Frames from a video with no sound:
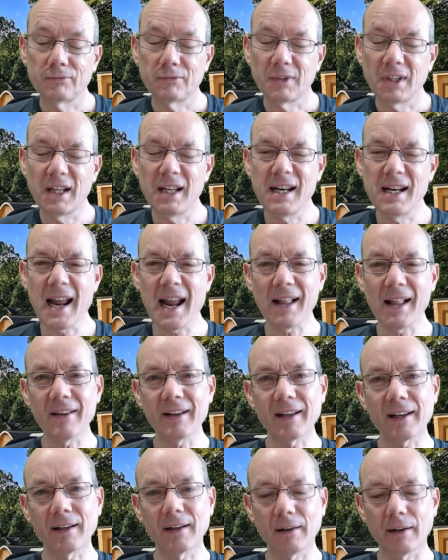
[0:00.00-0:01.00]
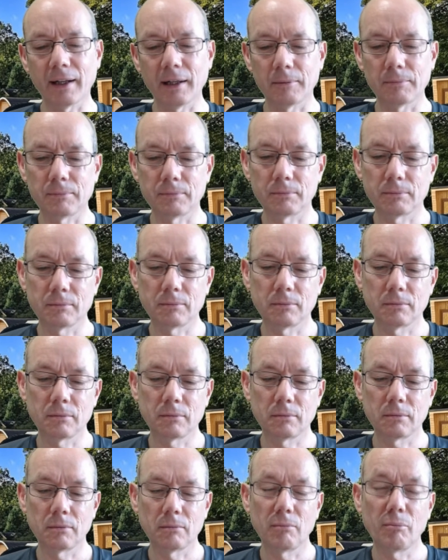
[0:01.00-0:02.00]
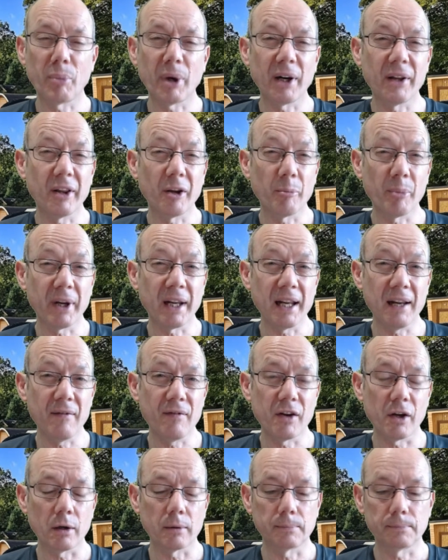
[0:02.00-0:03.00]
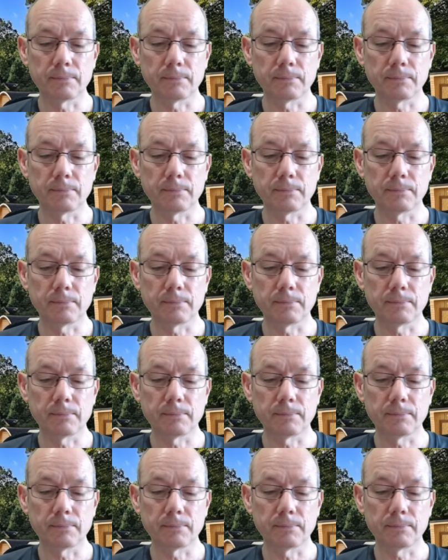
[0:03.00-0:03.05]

inelegantly, by their behaviour.